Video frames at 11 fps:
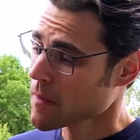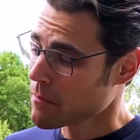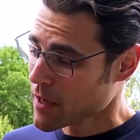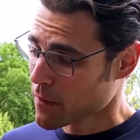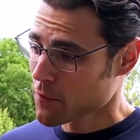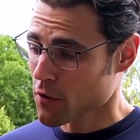
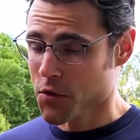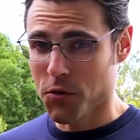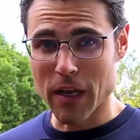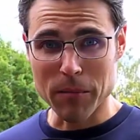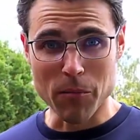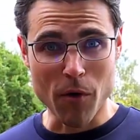but of course you
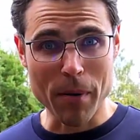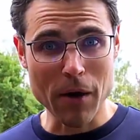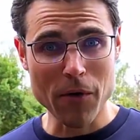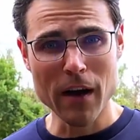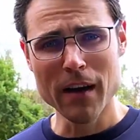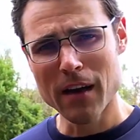get more
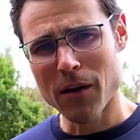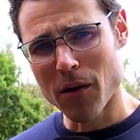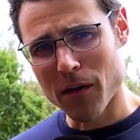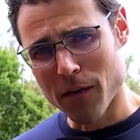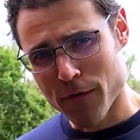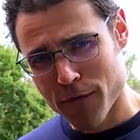power.
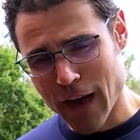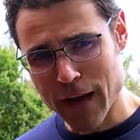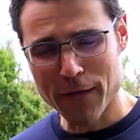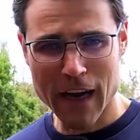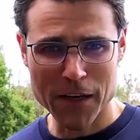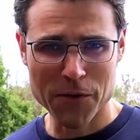
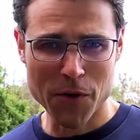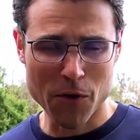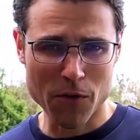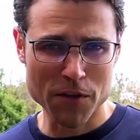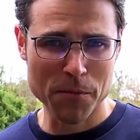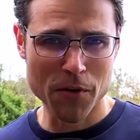500
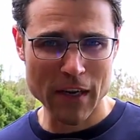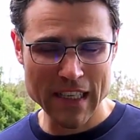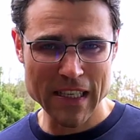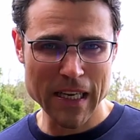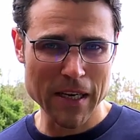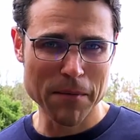horsepower is
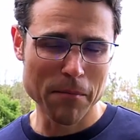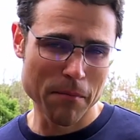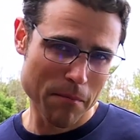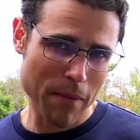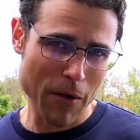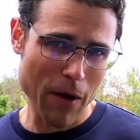the
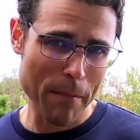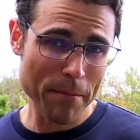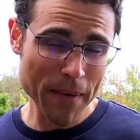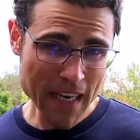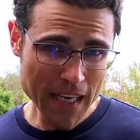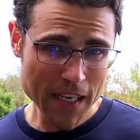power
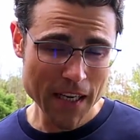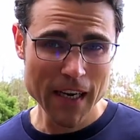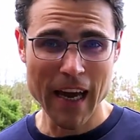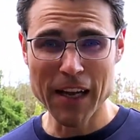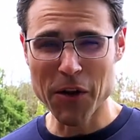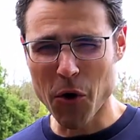peak,
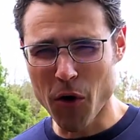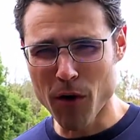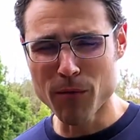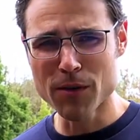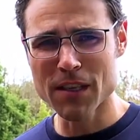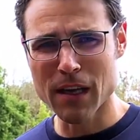and
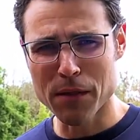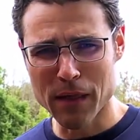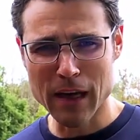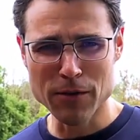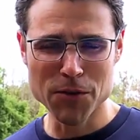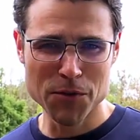almost
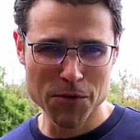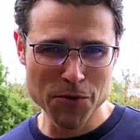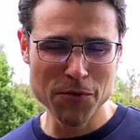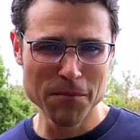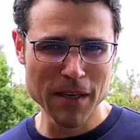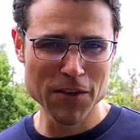1,000
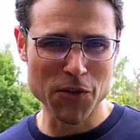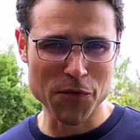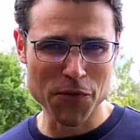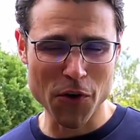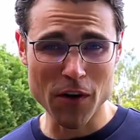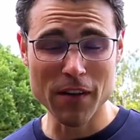Newton meters of
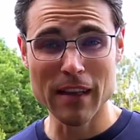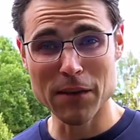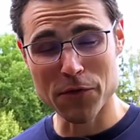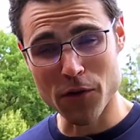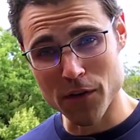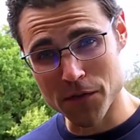torque. That's
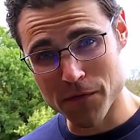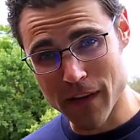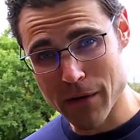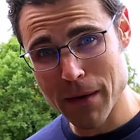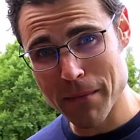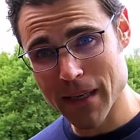of course
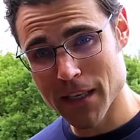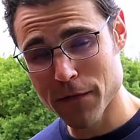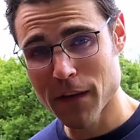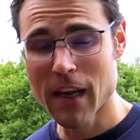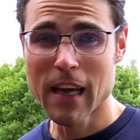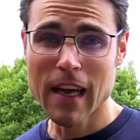very massive.
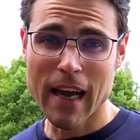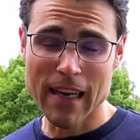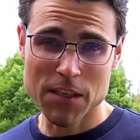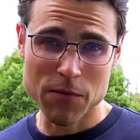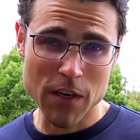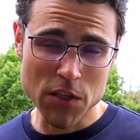
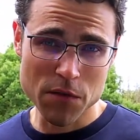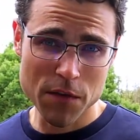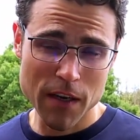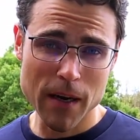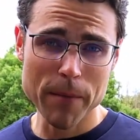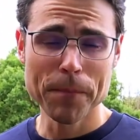Acceleration
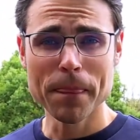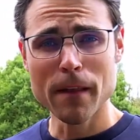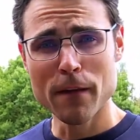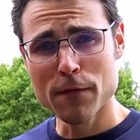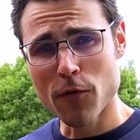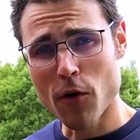figure
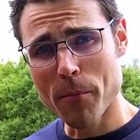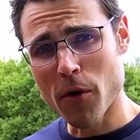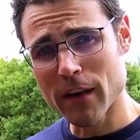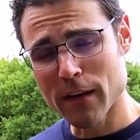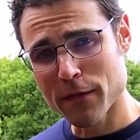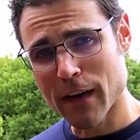
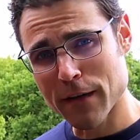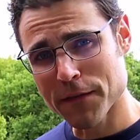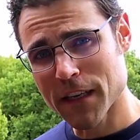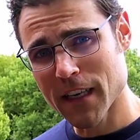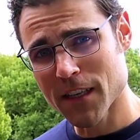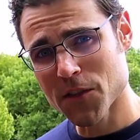4.5
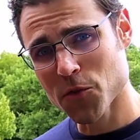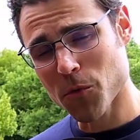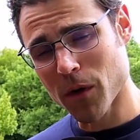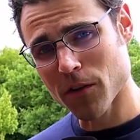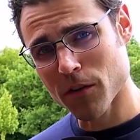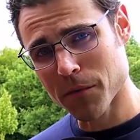seconds to
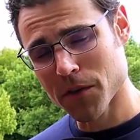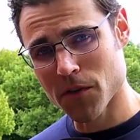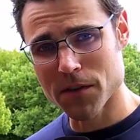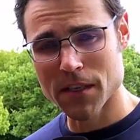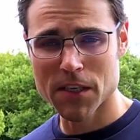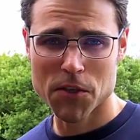1 kilometers or
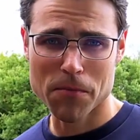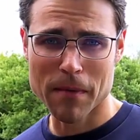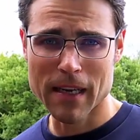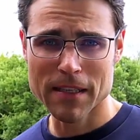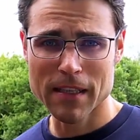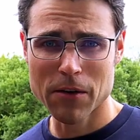62
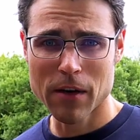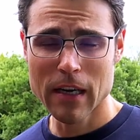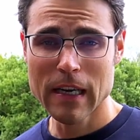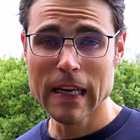miles an hour,